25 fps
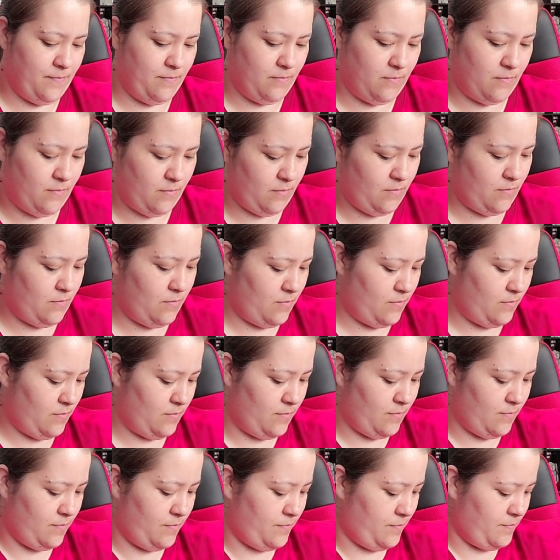
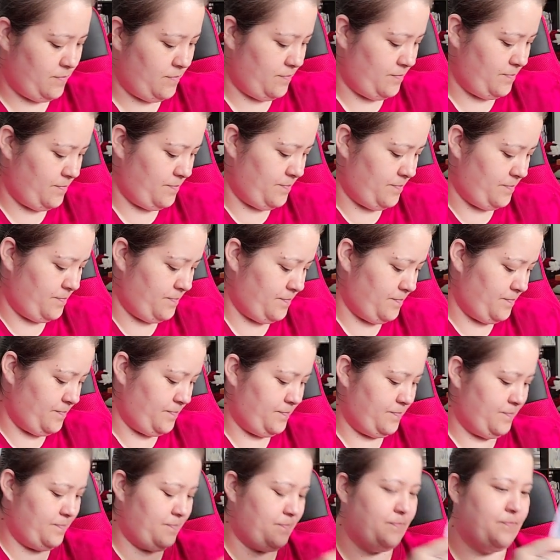
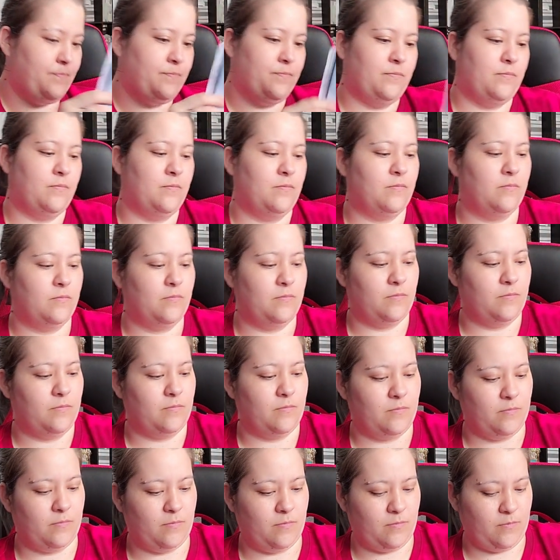
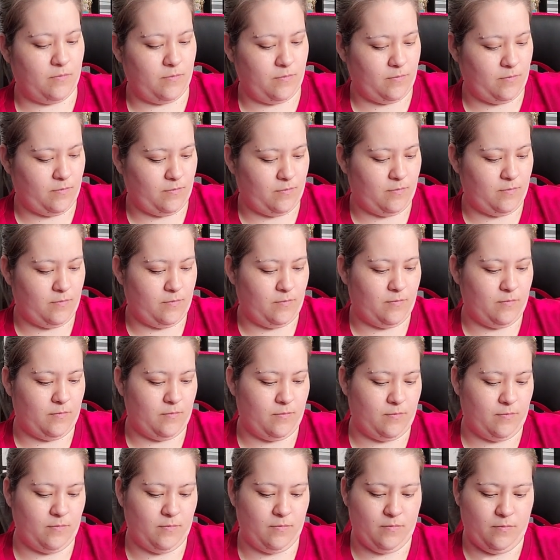Nobody speaks.